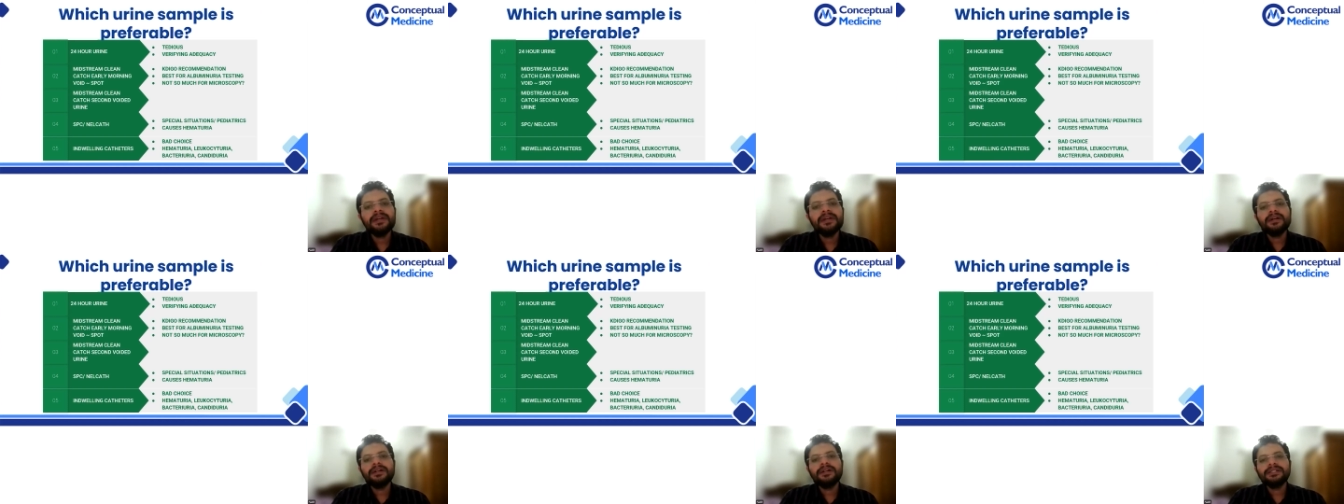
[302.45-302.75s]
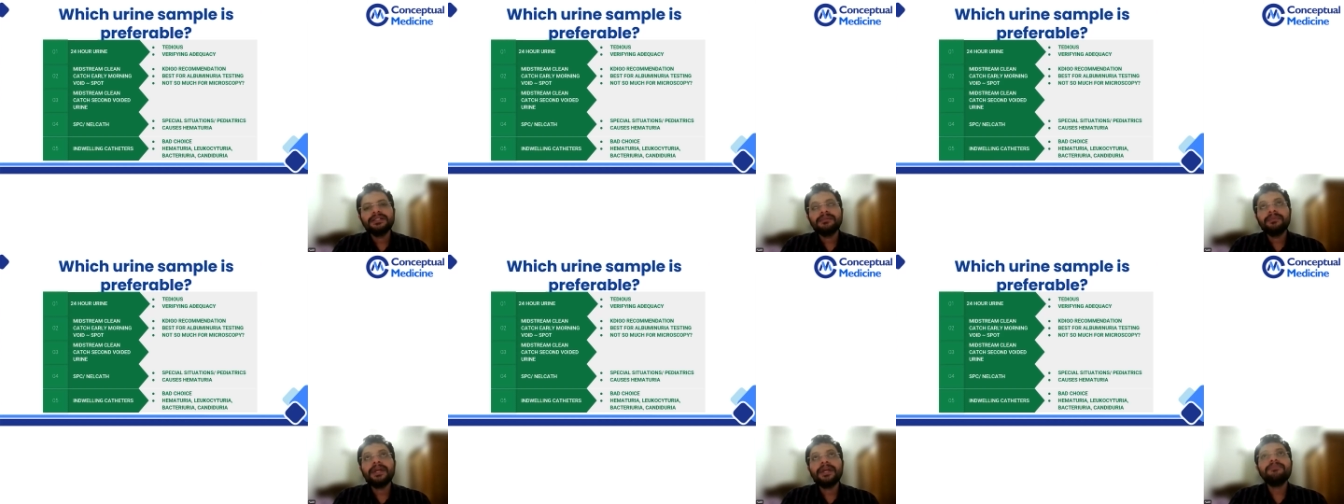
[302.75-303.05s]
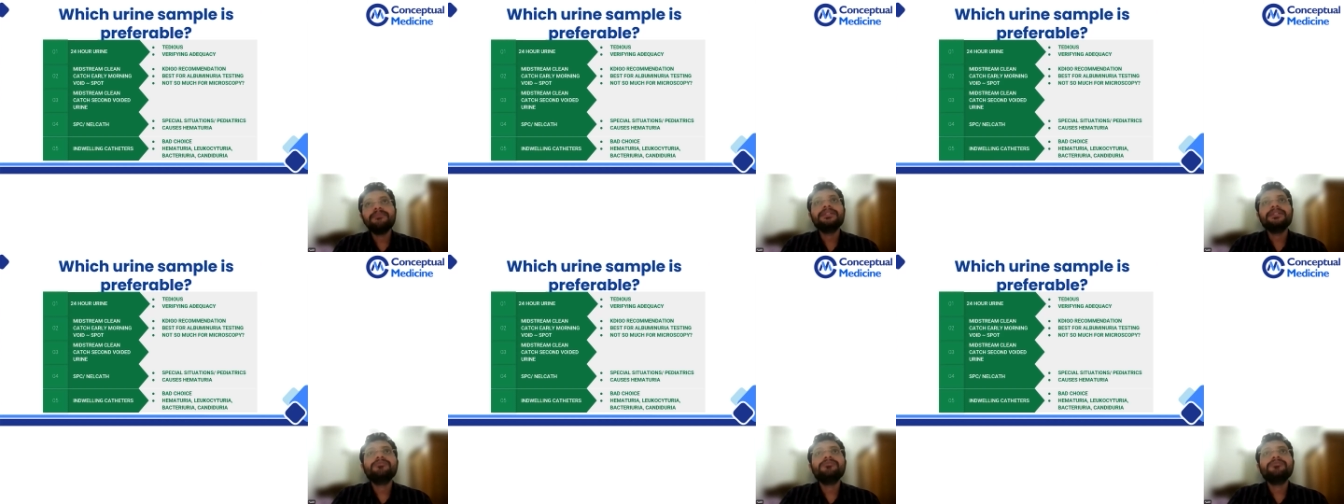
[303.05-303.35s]
Sometimes
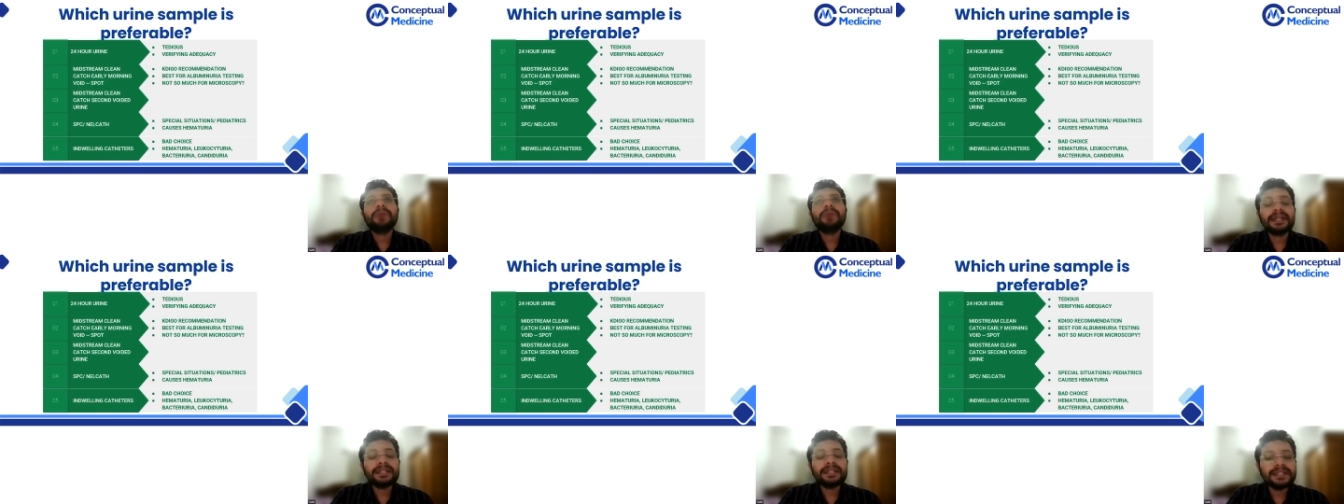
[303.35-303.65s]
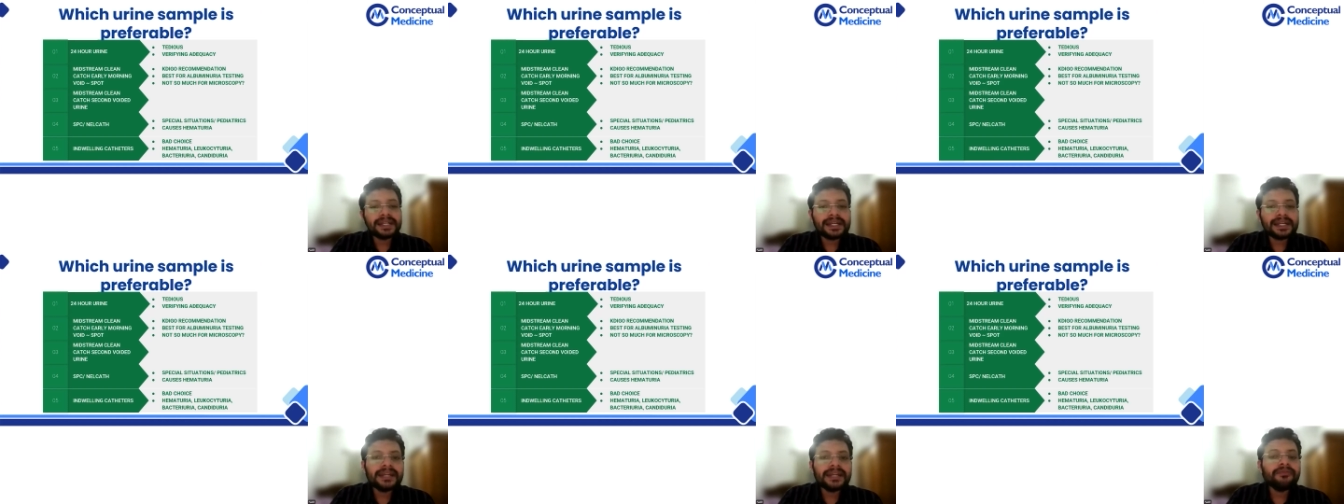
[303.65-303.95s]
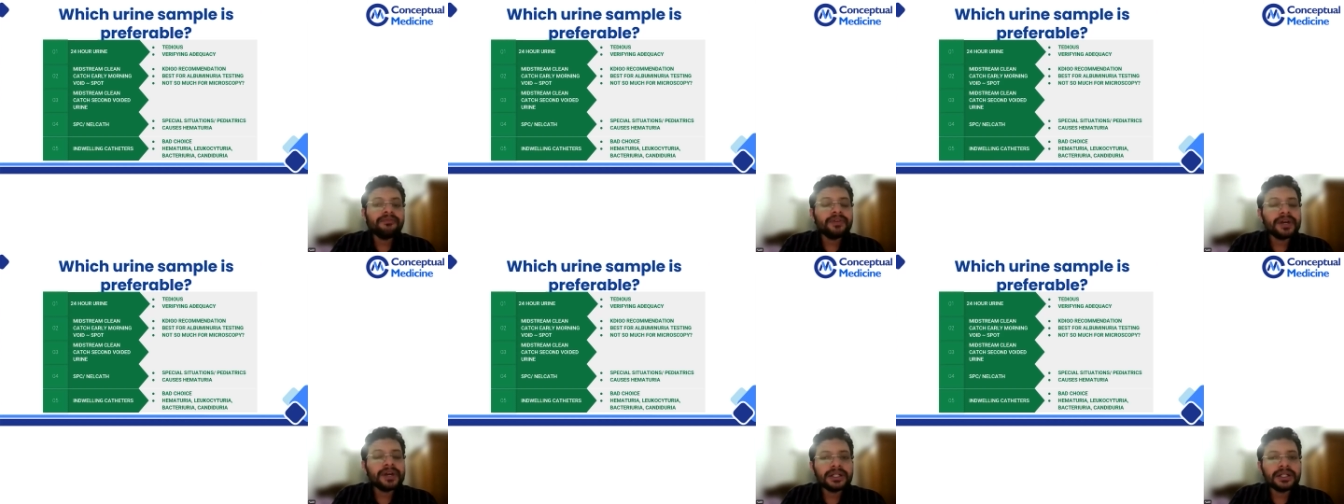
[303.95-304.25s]
it's practically
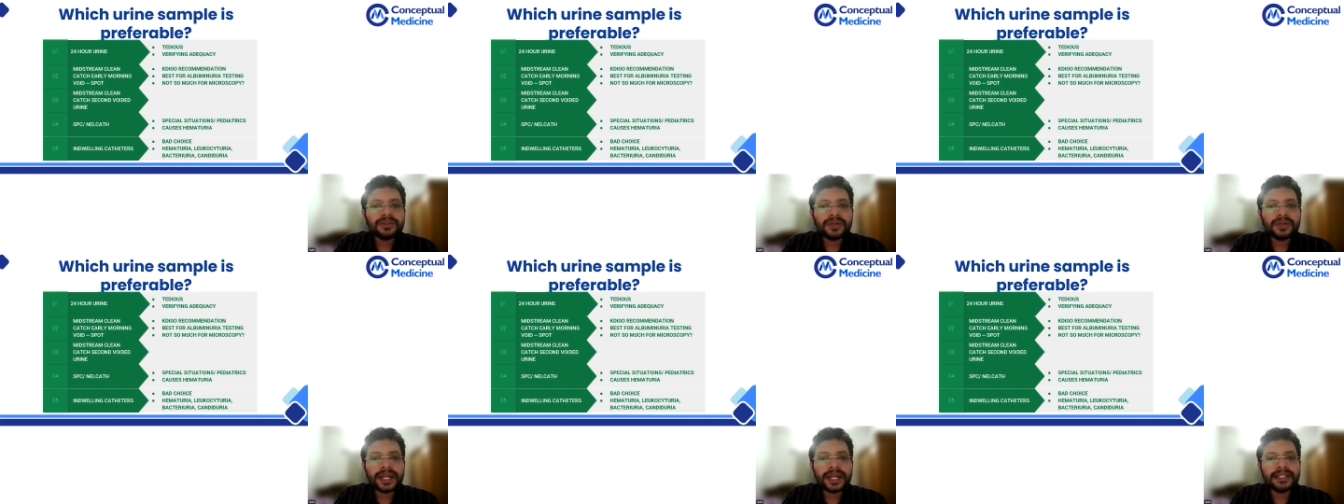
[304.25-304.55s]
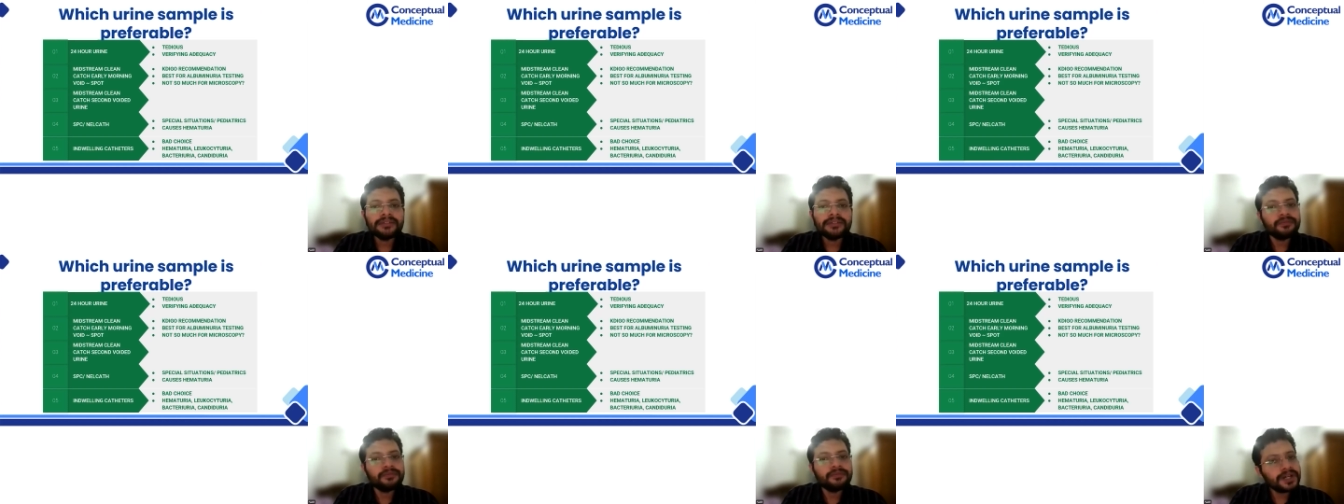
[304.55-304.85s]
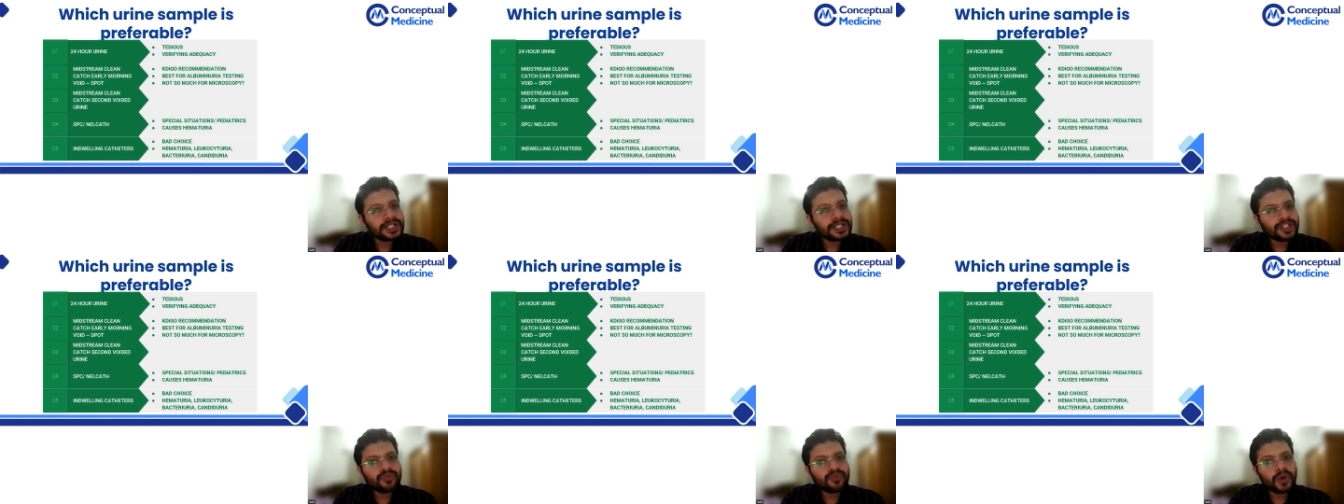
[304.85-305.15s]
difficult to get the
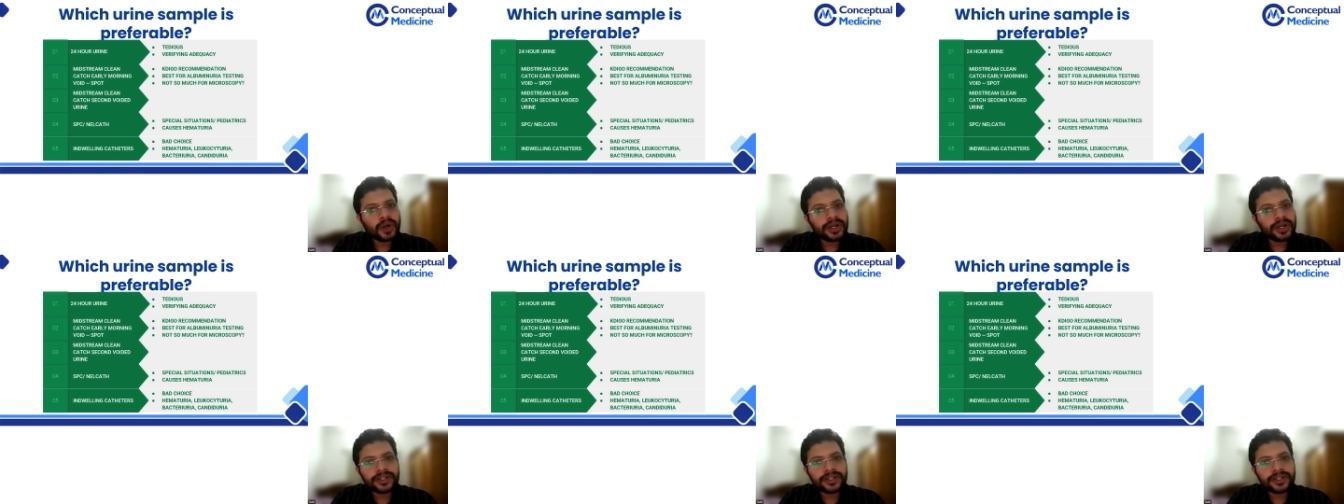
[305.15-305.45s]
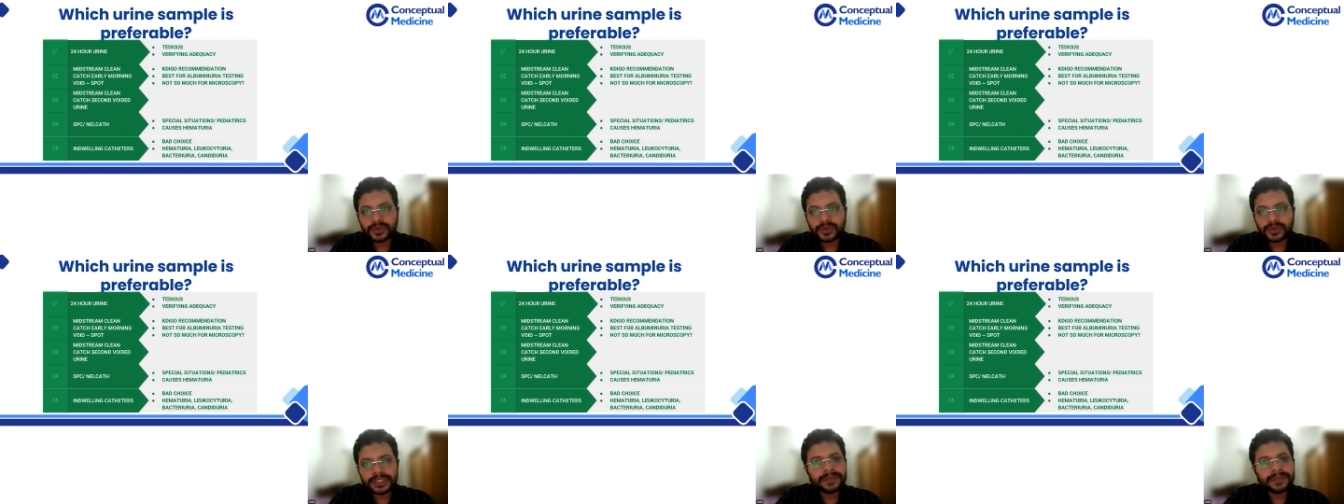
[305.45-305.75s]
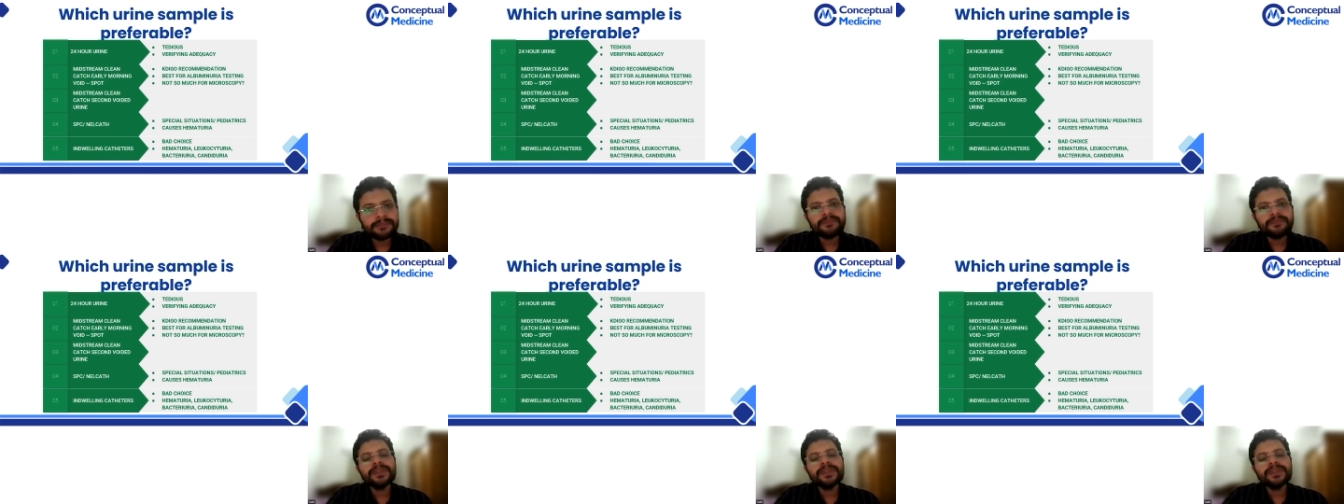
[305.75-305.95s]
first voided urine.